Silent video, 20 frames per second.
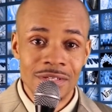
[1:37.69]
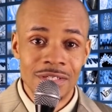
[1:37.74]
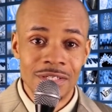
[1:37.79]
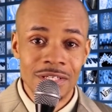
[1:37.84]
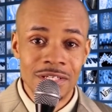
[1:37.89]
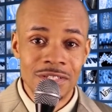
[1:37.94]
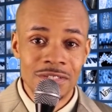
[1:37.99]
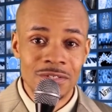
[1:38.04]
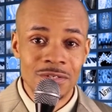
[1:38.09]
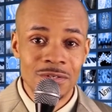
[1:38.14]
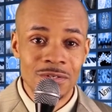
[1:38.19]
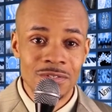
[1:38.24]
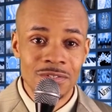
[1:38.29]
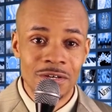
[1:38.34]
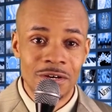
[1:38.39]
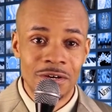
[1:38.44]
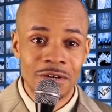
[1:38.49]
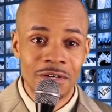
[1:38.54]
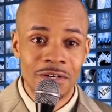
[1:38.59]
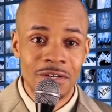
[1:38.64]
List goes
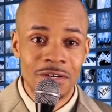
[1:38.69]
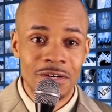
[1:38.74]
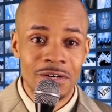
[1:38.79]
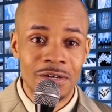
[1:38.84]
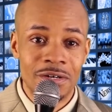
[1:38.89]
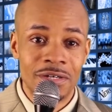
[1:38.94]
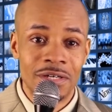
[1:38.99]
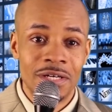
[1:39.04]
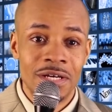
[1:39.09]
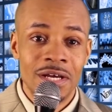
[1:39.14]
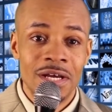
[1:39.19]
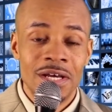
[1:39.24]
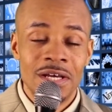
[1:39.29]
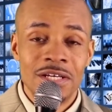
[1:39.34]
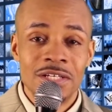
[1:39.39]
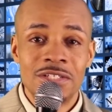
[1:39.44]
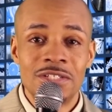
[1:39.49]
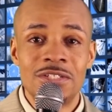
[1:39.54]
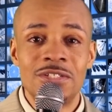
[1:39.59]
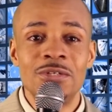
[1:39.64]
on and on.
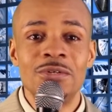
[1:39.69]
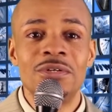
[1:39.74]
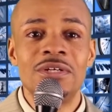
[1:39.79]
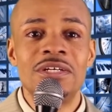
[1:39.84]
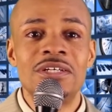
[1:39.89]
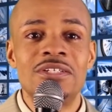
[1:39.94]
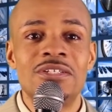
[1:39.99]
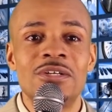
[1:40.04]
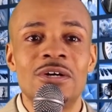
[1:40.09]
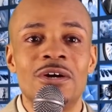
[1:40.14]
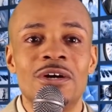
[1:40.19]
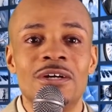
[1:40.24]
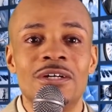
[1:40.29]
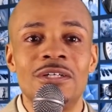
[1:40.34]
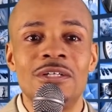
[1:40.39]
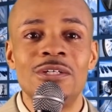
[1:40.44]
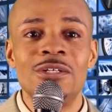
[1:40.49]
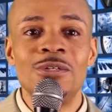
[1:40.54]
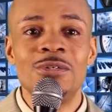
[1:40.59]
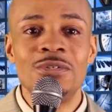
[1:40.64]
Students are
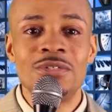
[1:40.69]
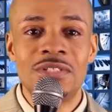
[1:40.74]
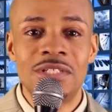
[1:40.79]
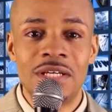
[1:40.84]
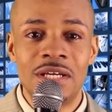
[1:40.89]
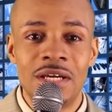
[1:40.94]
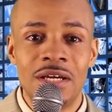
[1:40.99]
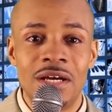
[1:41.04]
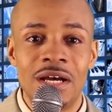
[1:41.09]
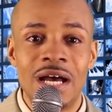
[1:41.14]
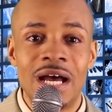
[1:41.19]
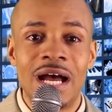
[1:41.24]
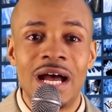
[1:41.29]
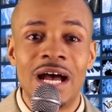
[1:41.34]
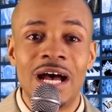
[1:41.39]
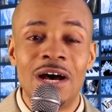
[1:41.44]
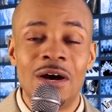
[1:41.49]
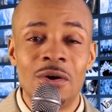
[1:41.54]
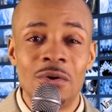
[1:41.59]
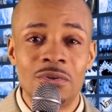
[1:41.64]
losing
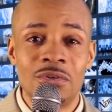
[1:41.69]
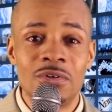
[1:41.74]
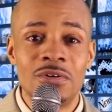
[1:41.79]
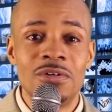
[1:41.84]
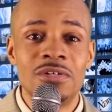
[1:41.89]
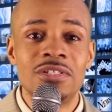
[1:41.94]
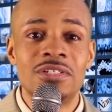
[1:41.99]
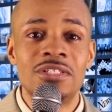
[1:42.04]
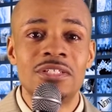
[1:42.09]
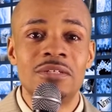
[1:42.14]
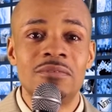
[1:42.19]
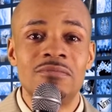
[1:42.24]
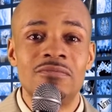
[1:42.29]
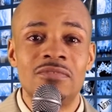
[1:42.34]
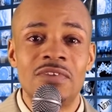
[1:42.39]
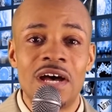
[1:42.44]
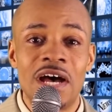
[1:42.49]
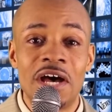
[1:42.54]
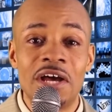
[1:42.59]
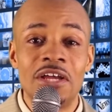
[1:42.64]
out on
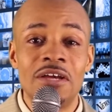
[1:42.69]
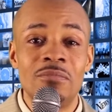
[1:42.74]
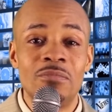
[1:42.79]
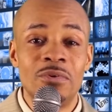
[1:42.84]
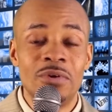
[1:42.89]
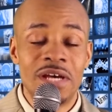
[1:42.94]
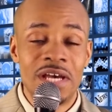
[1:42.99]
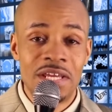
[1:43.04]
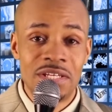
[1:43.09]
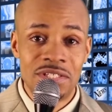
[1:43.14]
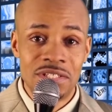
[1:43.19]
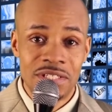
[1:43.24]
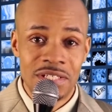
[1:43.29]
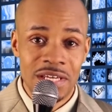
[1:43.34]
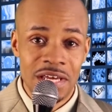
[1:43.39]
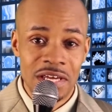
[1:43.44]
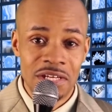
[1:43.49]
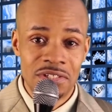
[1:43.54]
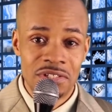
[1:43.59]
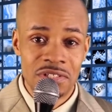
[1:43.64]
some valuable
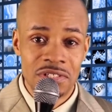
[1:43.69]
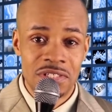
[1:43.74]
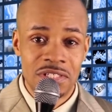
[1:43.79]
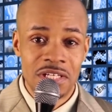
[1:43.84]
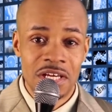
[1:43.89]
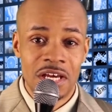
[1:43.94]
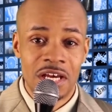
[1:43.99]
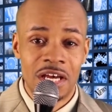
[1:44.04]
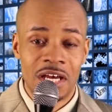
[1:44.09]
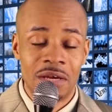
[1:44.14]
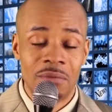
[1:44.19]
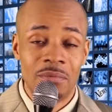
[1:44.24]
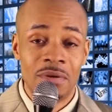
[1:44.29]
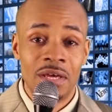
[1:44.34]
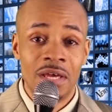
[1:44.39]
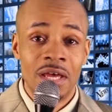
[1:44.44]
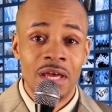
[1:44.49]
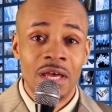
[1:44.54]
education time.